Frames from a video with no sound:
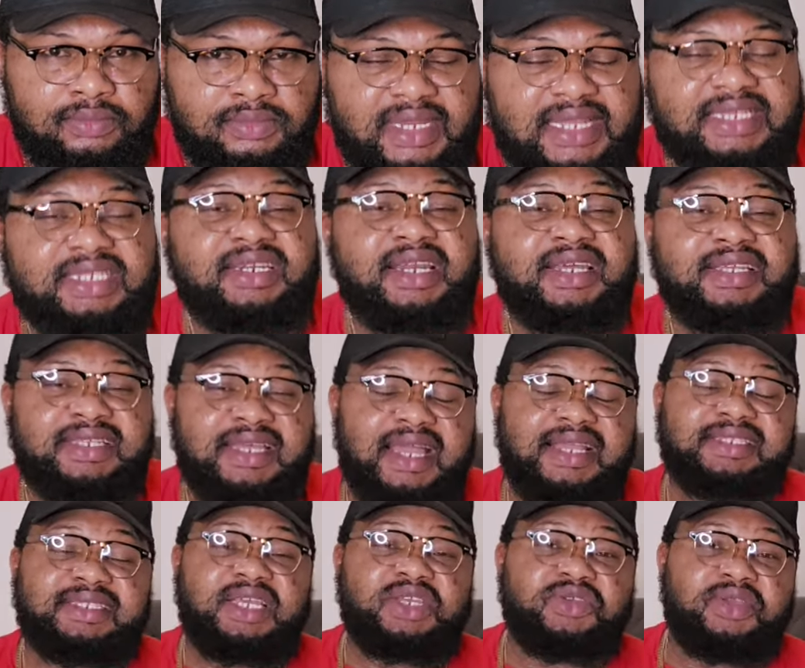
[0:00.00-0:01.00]
Nigeria, is
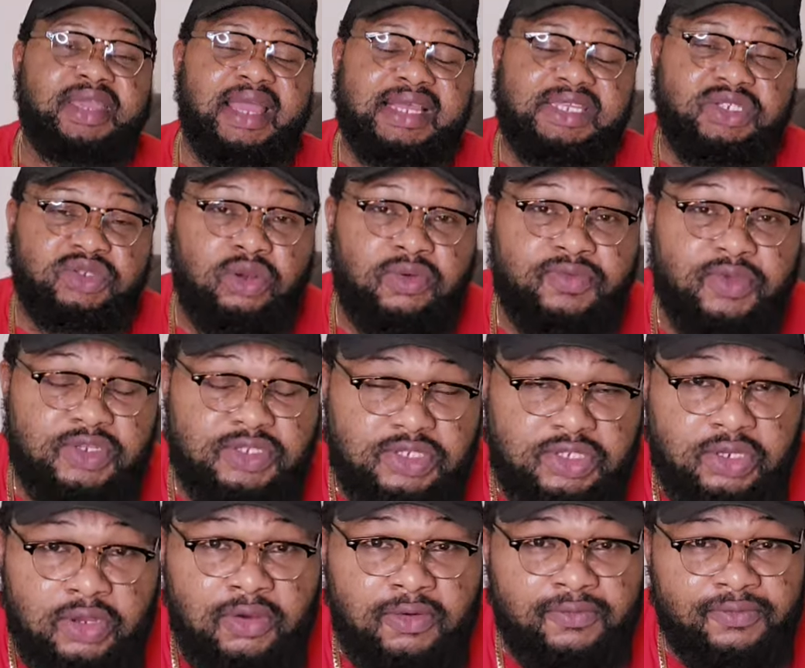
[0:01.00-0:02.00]
how you guys love
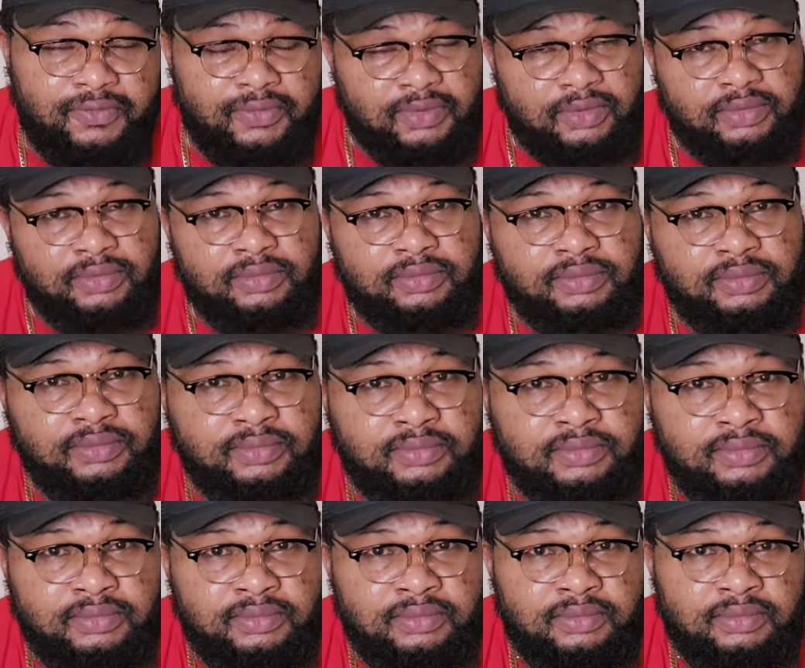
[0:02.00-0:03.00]
yourself.
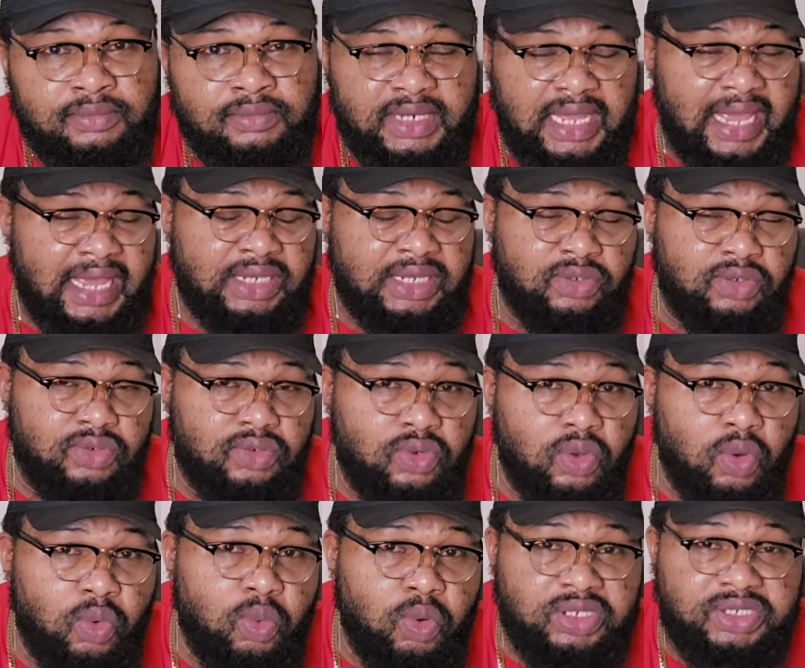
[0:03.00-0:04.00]
I don't
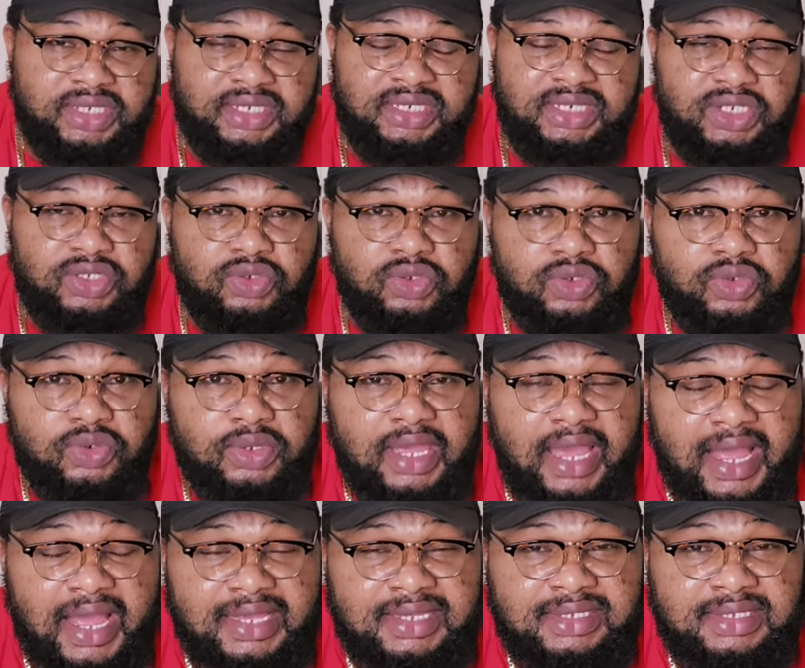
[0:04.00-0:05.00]
know what she did to you
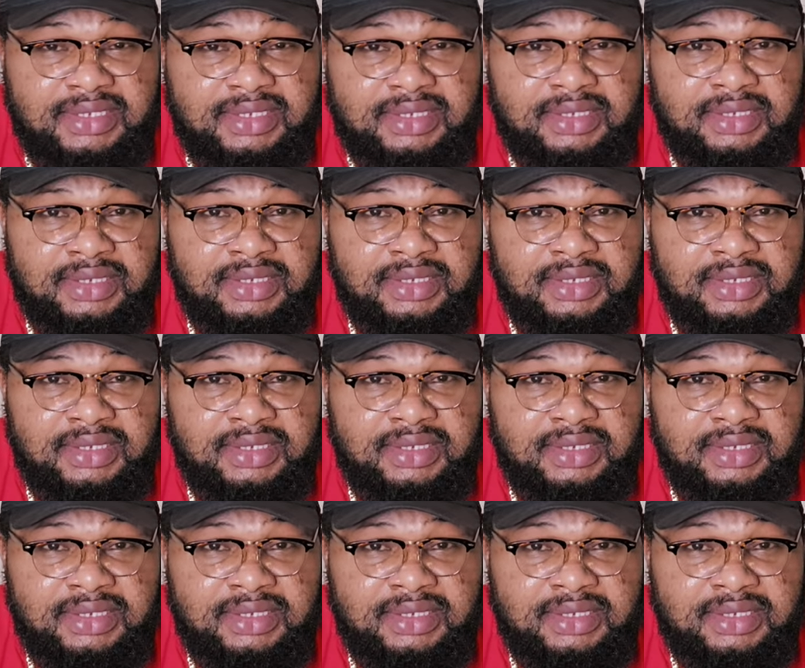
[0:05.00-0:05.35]
guys.